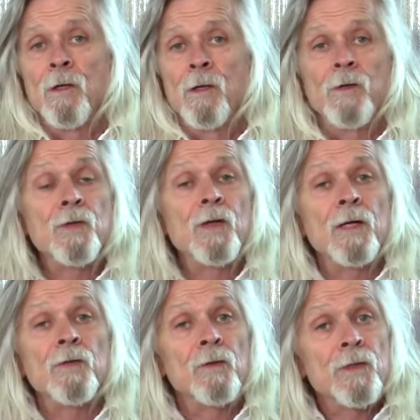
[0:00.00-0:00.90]
This
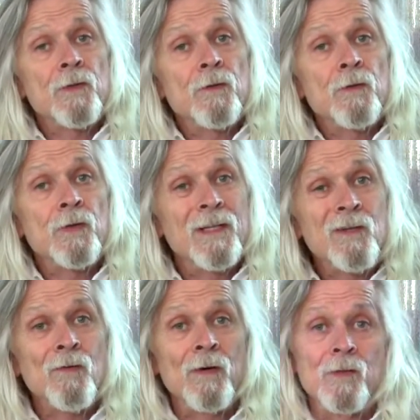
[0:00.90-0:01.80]
gets listeners
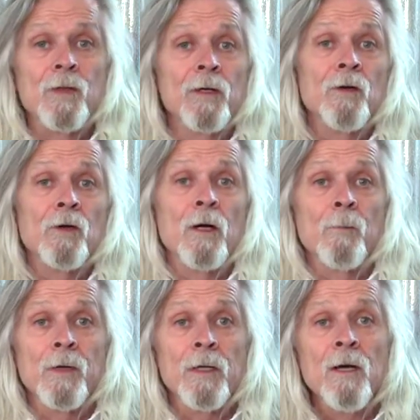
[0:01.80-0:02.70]
interested in your
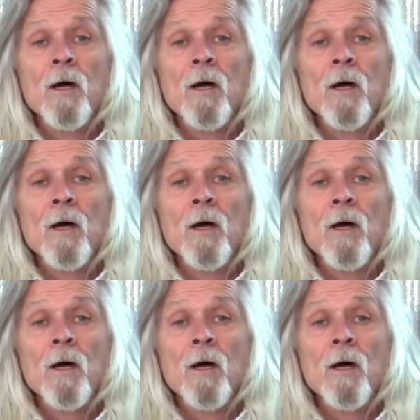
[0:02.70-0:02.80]
company